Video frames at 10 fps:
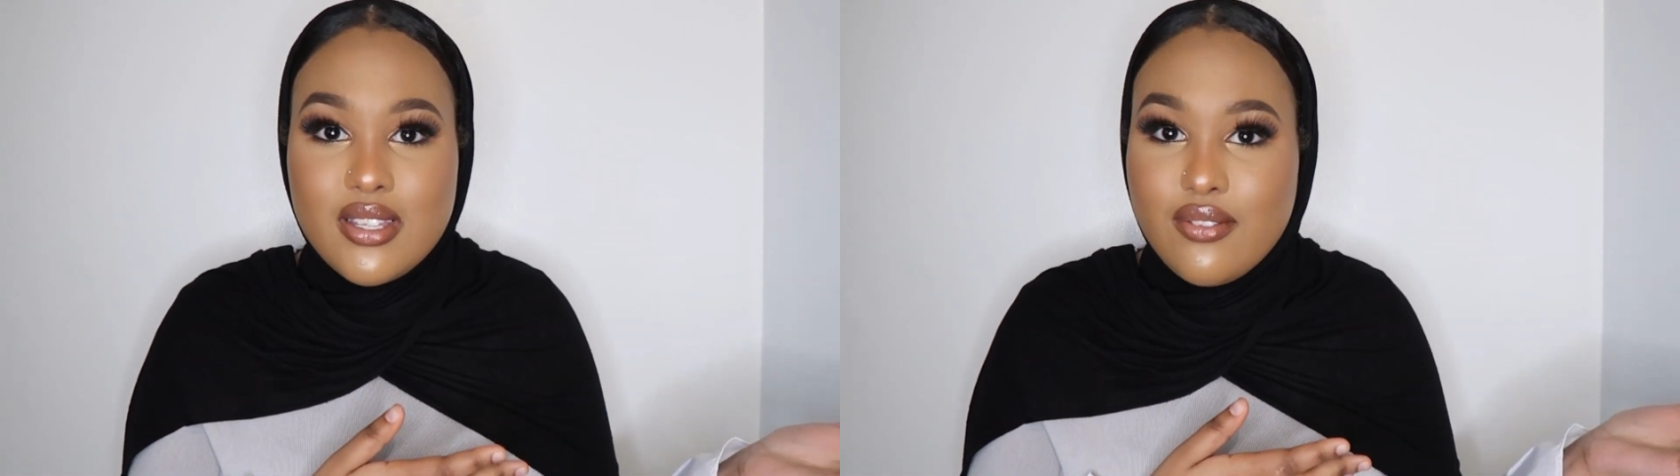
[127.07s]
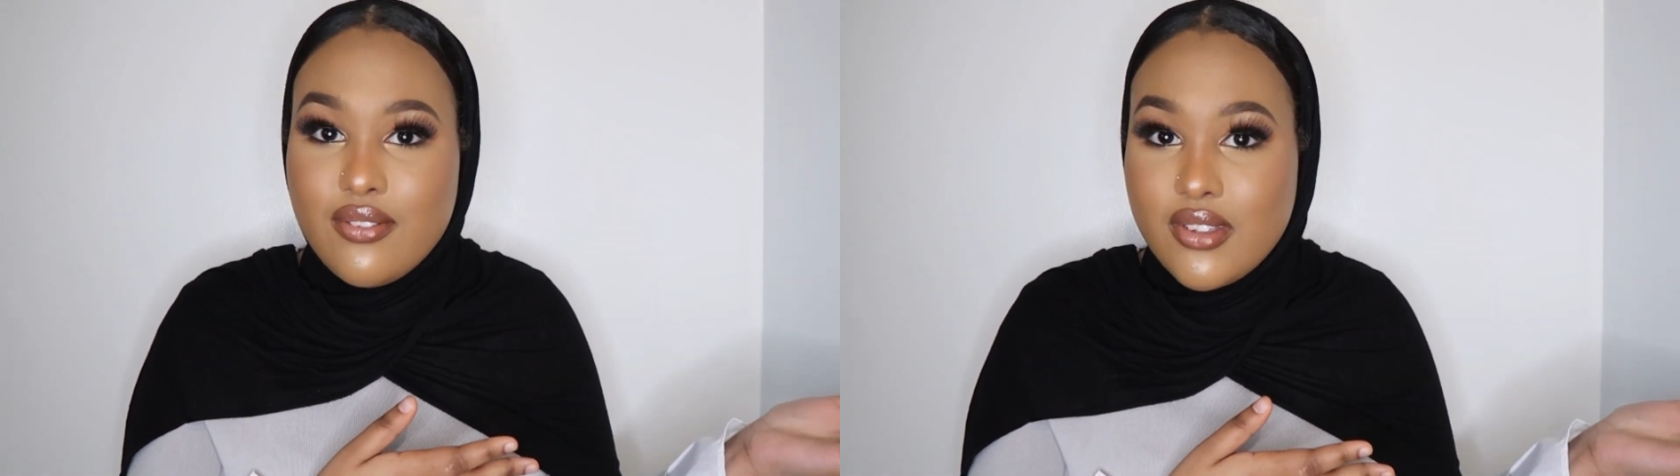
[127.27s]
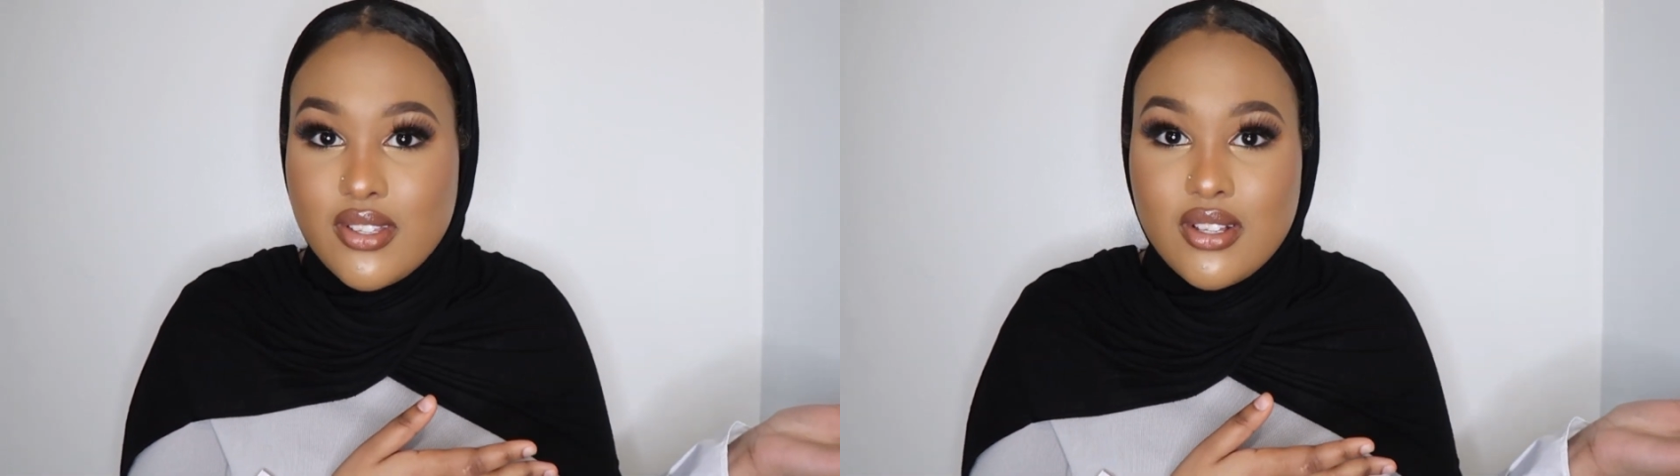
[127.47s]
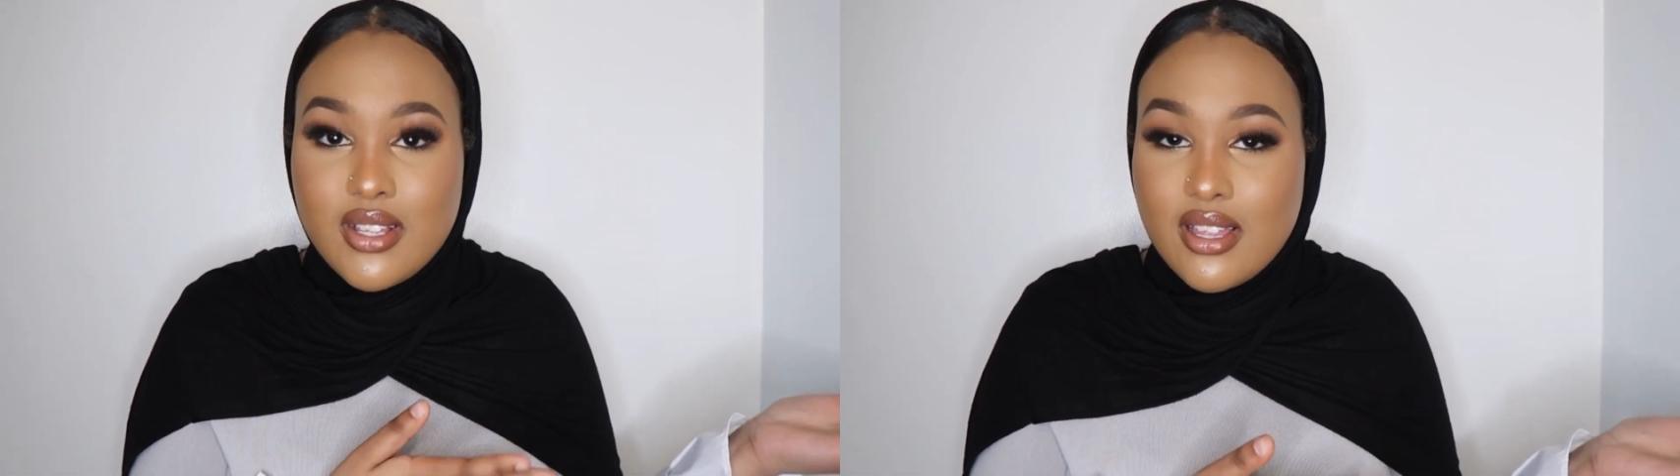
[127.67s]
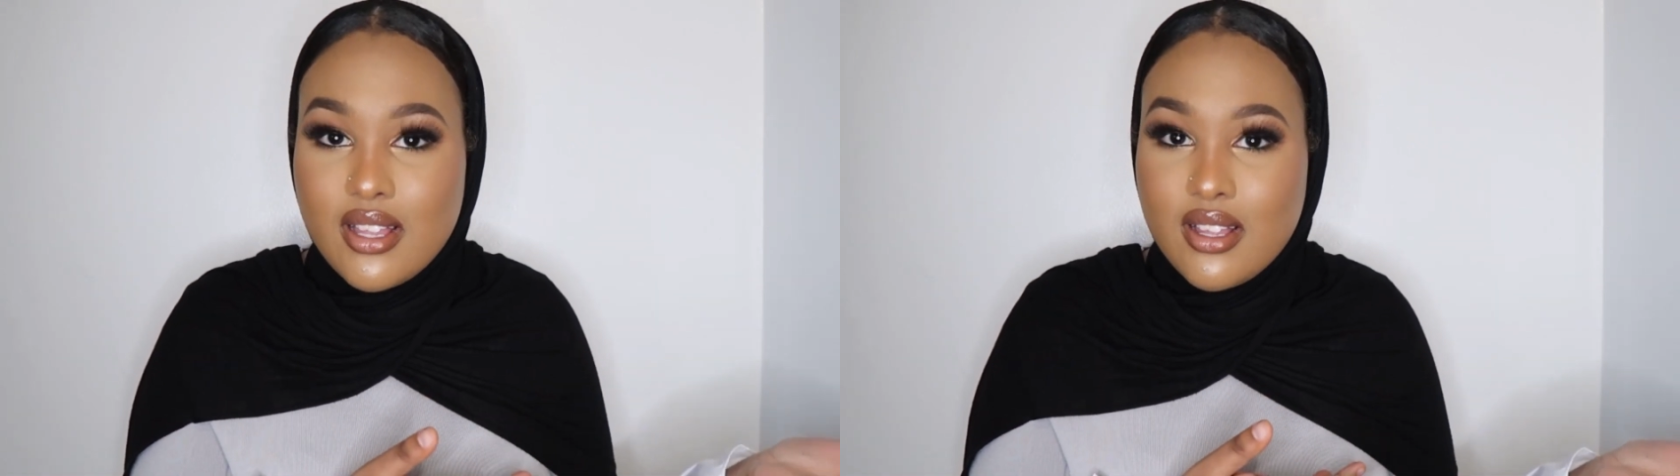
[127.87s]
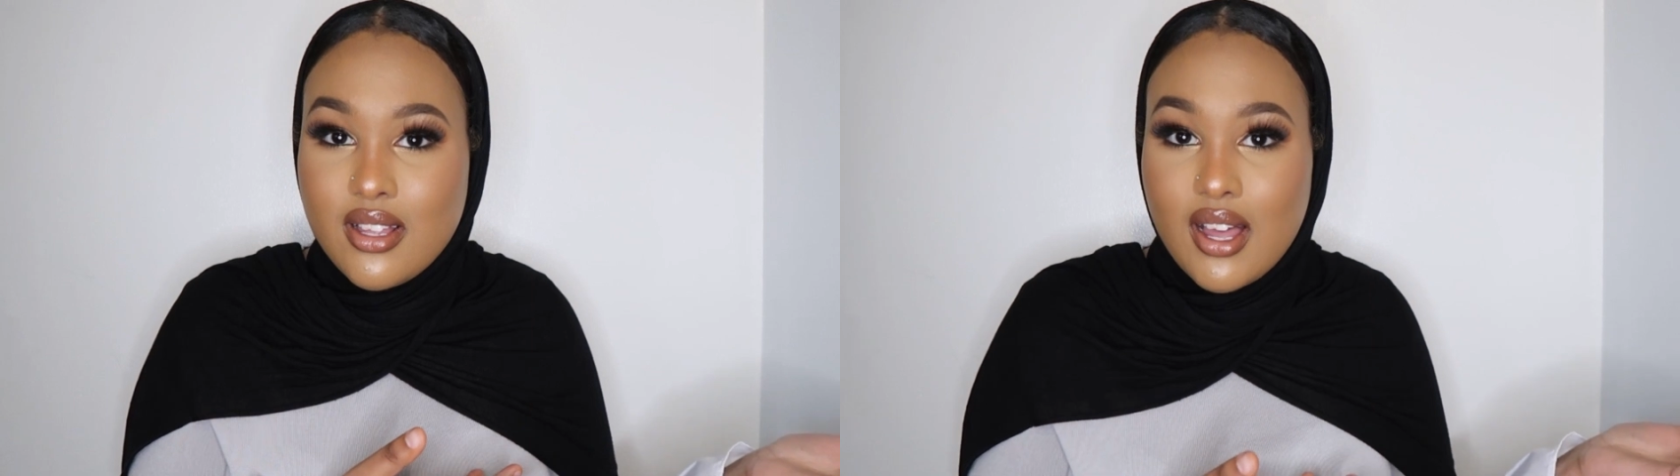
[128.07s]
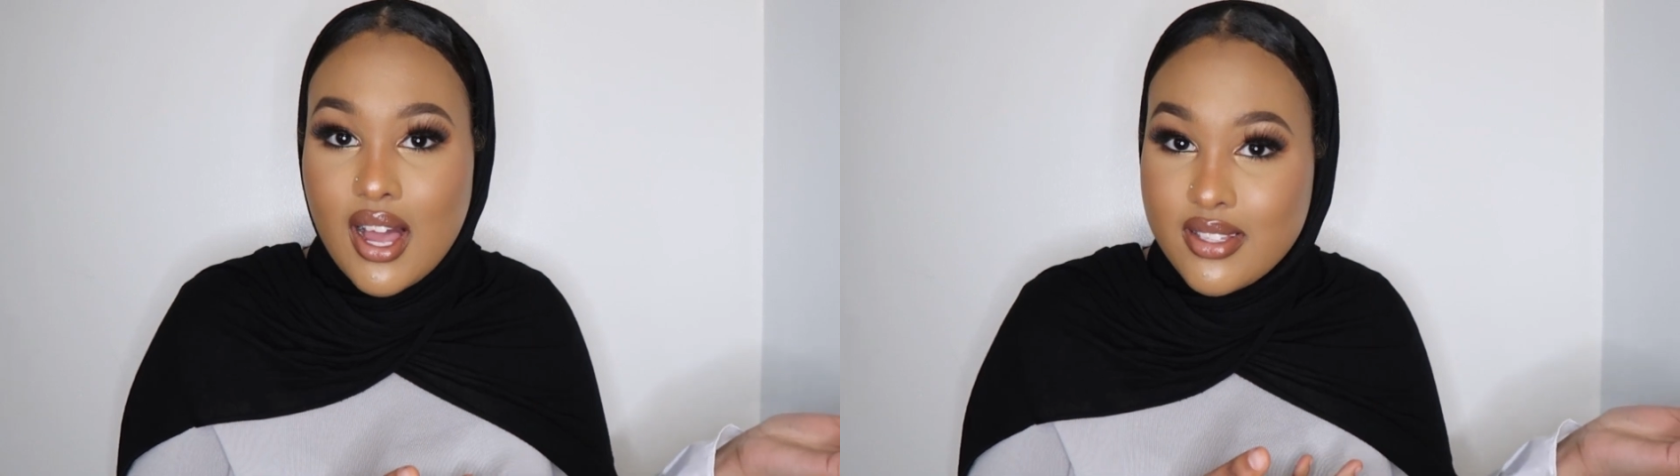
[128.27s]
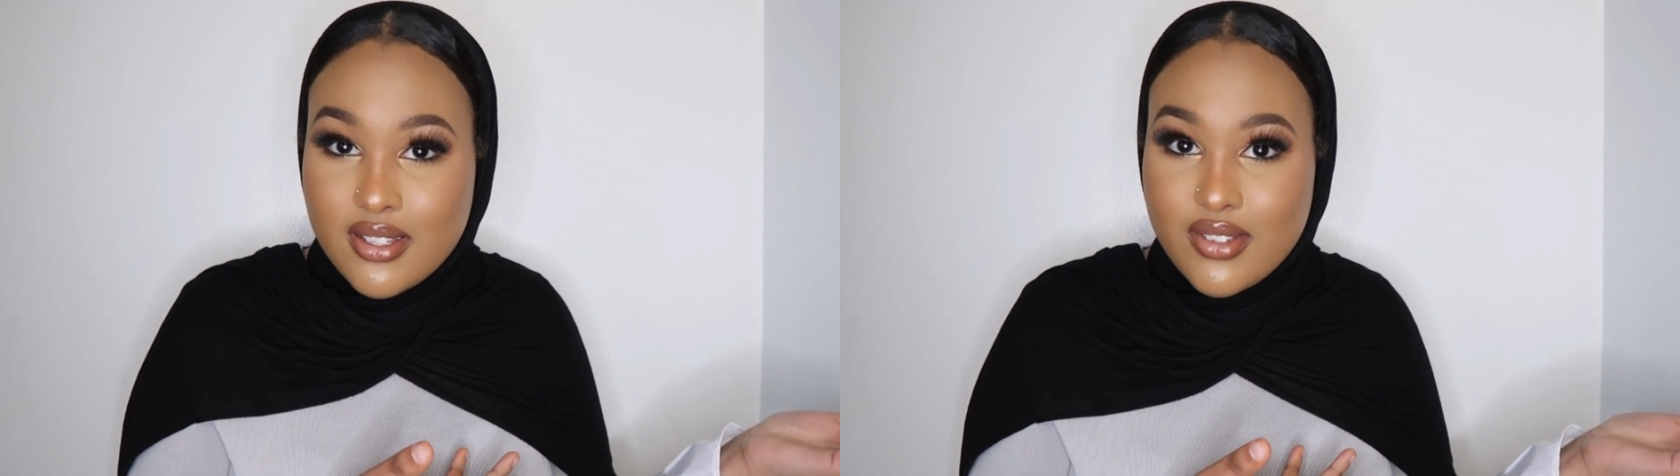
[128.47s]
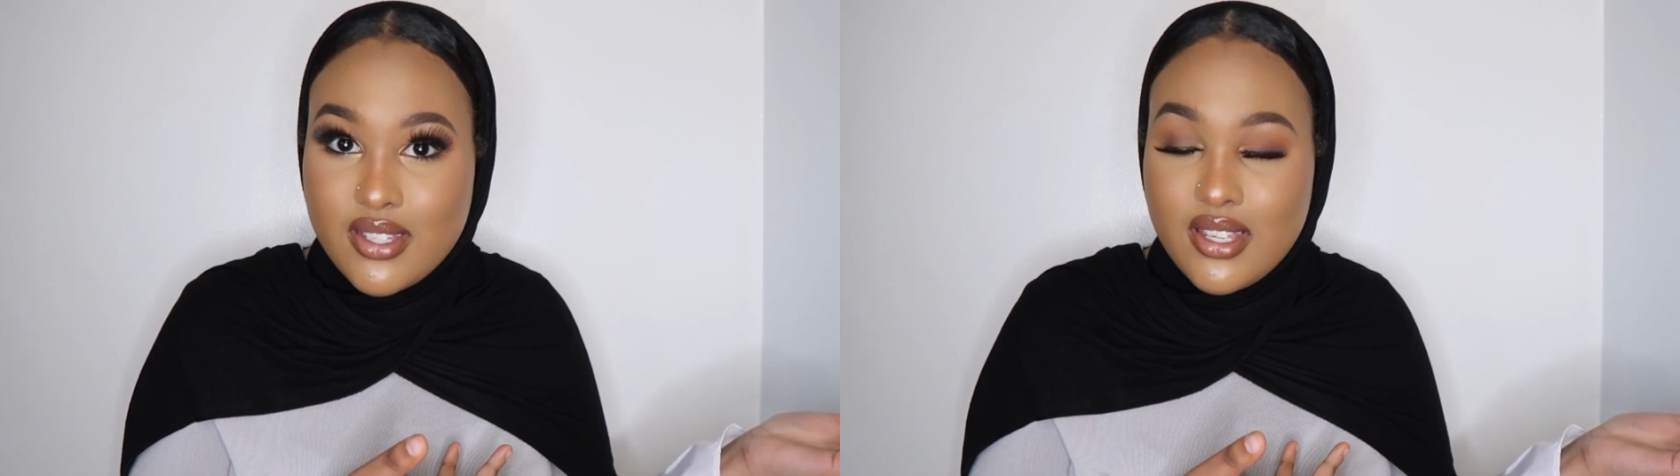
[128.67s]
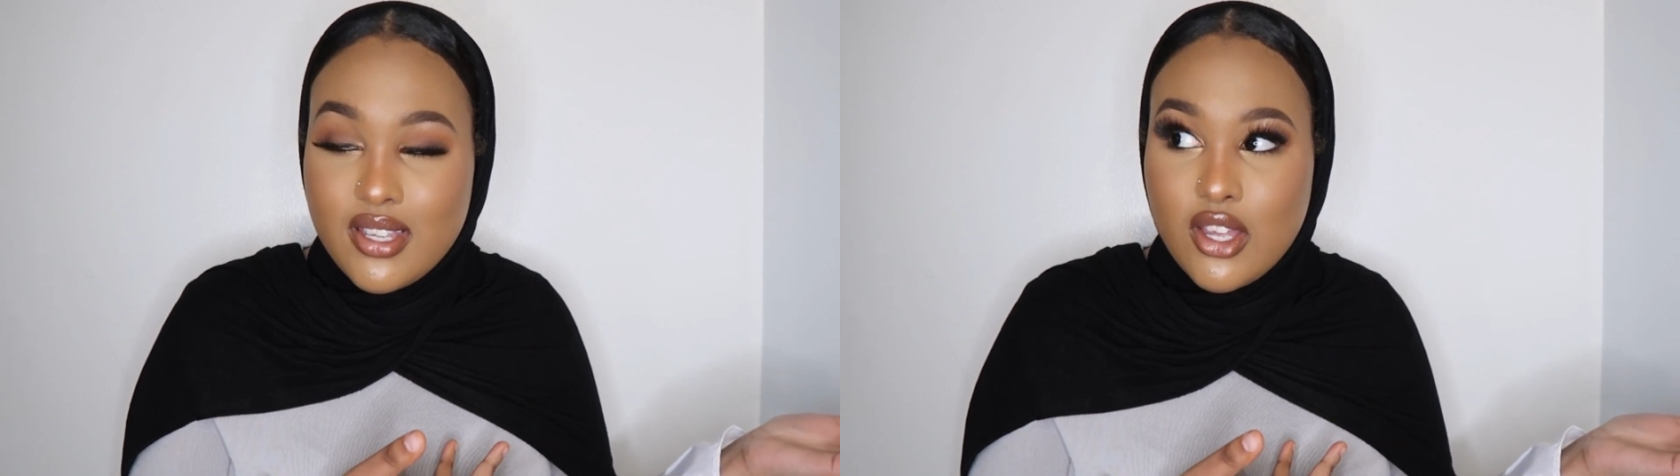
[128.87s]
of physical
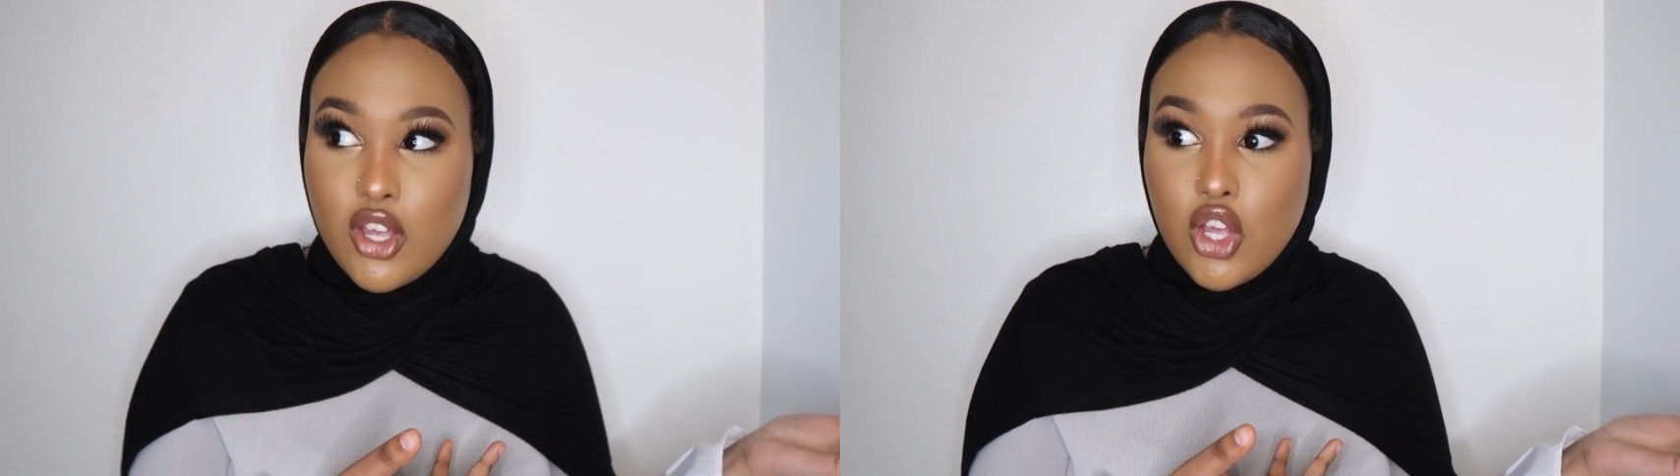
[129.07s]
activity.